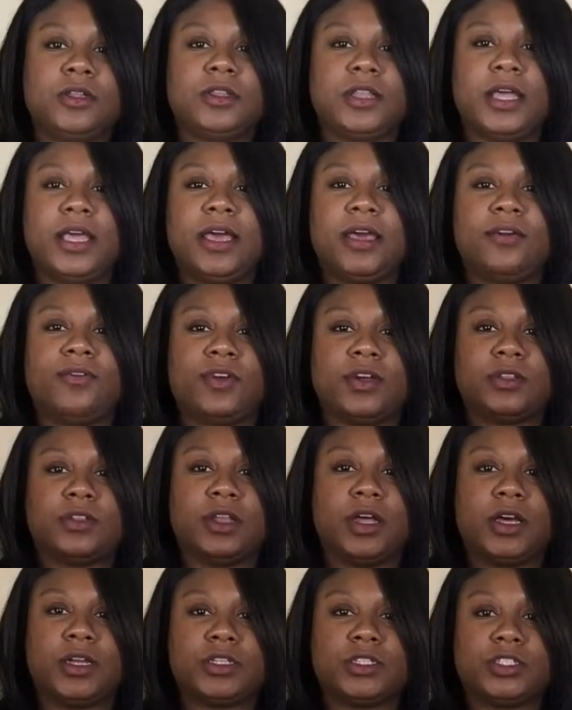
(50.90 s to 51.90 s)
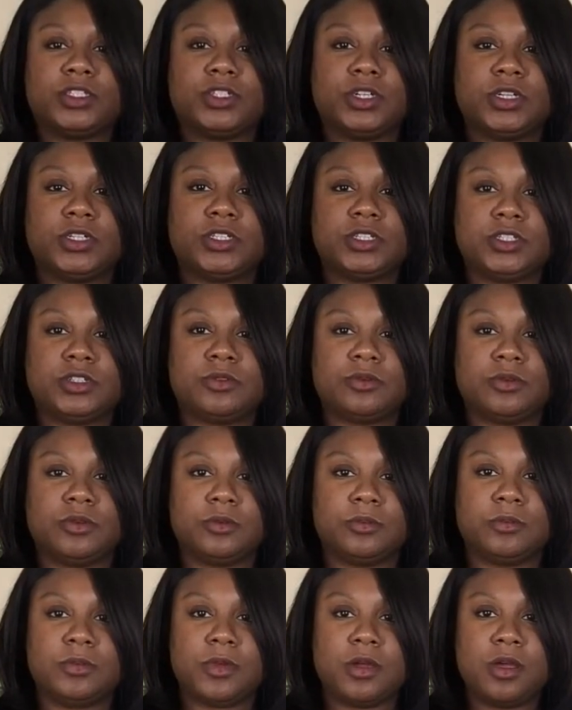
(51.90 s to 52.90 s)
They have a lot of stretch to
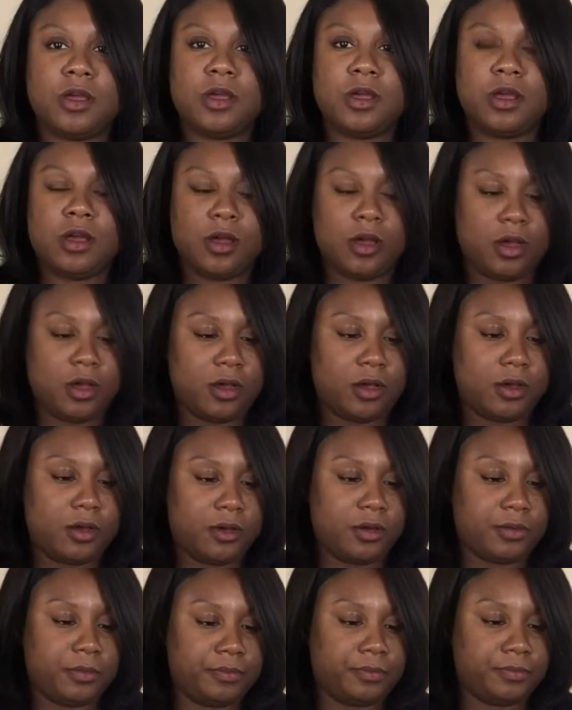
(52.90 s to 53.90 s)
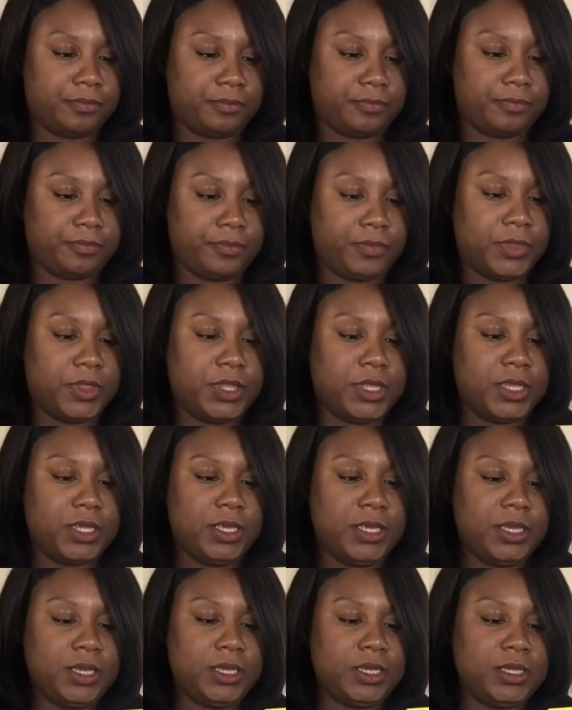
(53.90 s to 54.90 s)
them. Um,
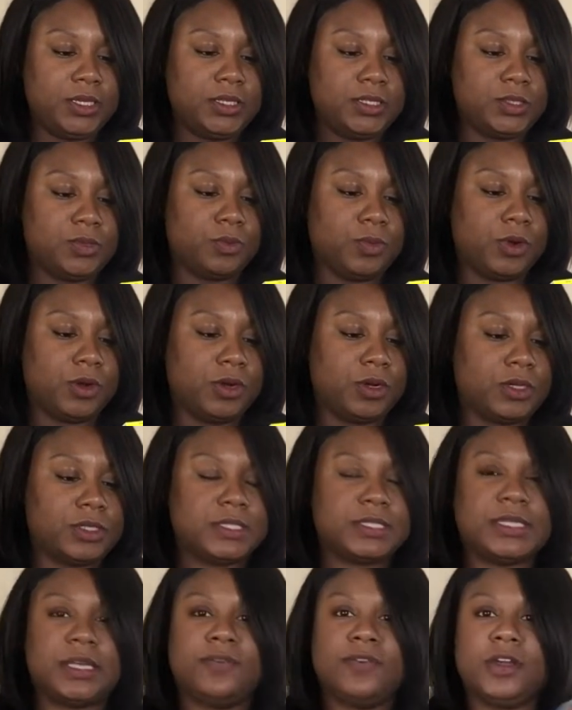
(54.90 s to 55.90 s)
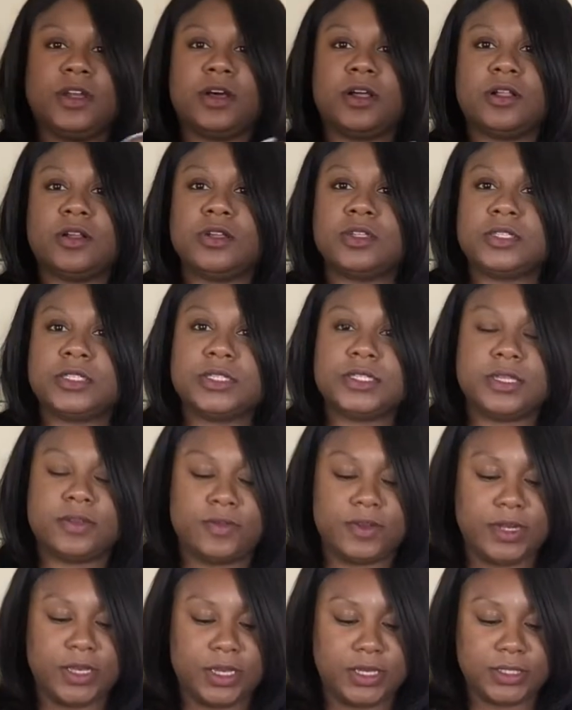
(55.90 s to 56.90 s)
these were
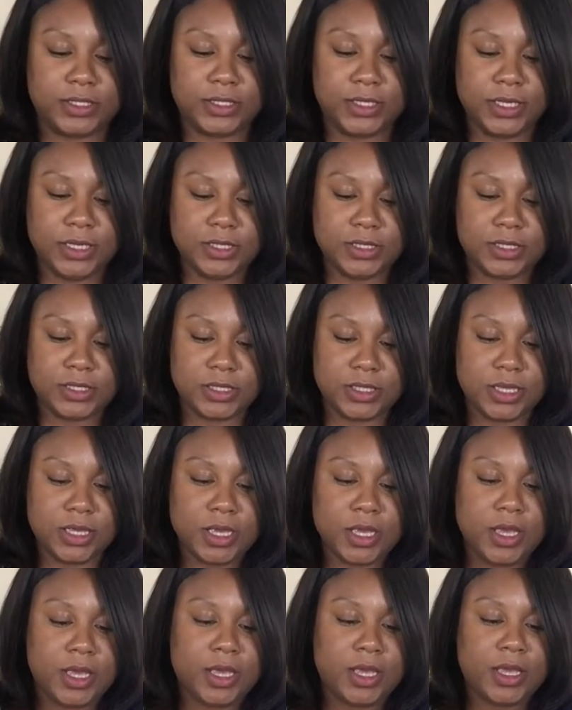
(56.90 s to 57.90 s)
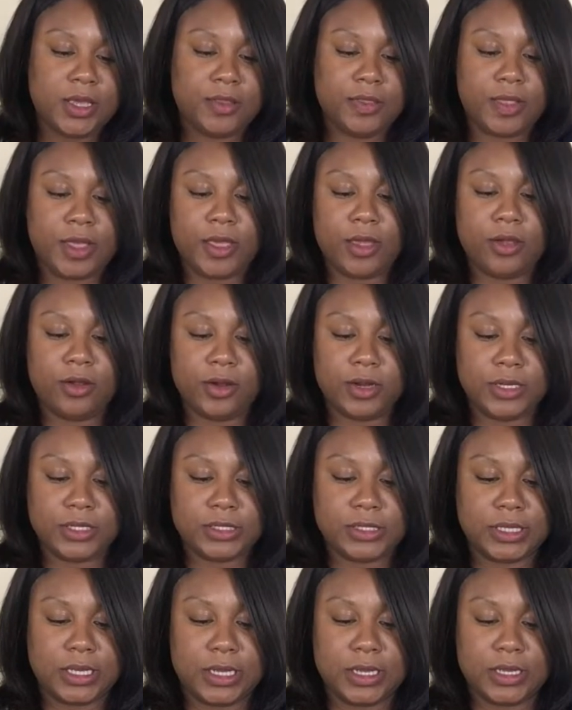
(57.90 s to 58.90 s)
$7.78 and they are in a
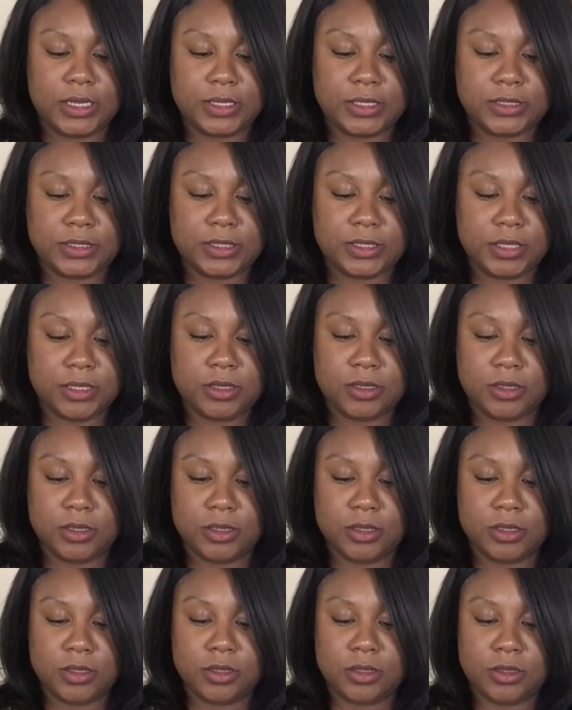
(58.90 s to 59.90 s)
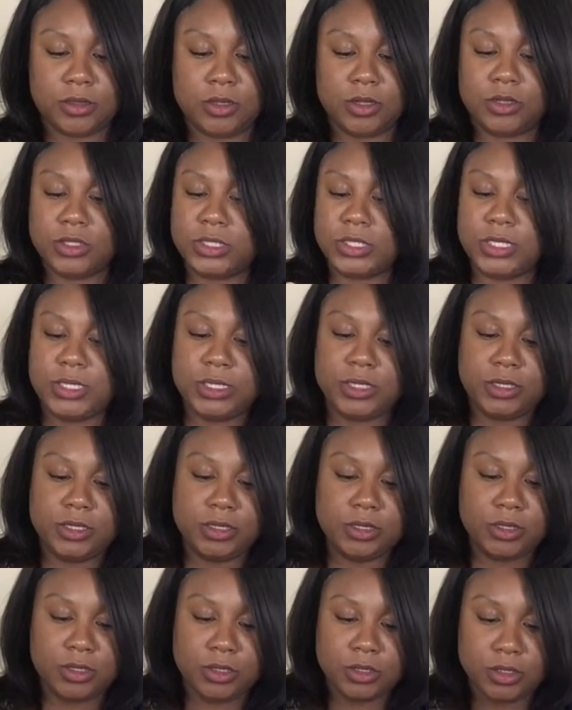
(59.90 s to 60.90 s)
size
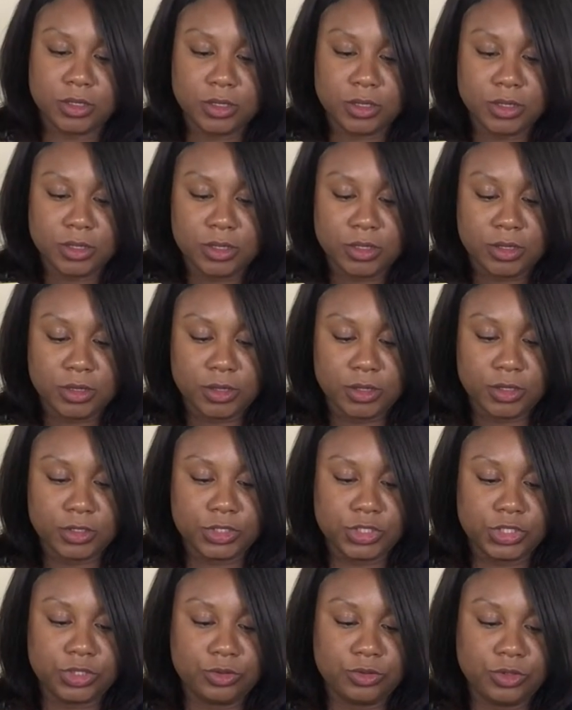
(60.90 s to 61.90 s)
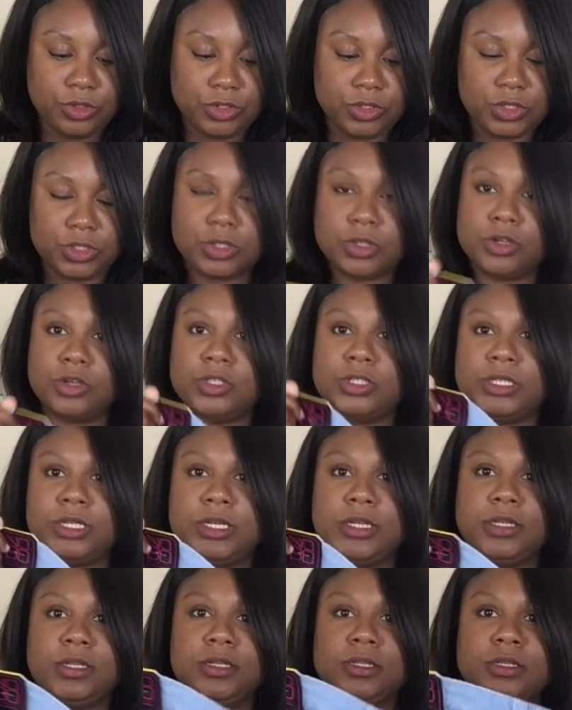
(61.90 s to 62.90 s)
13. They're junior
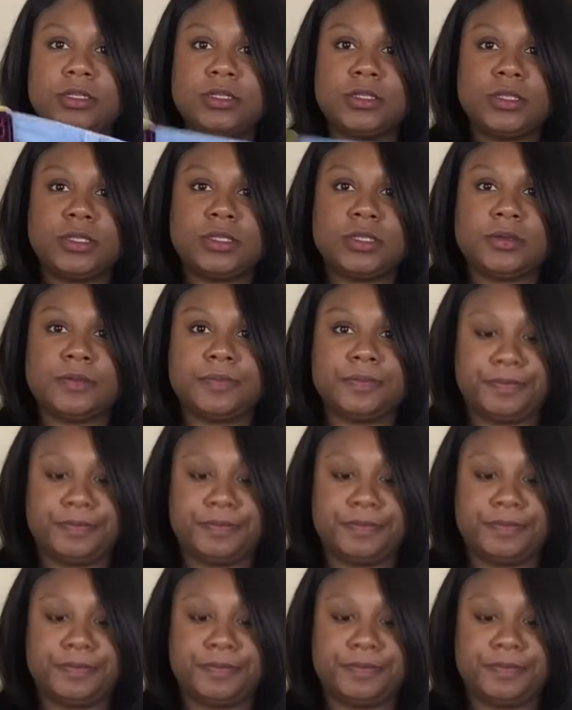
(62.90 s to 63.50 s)
13s.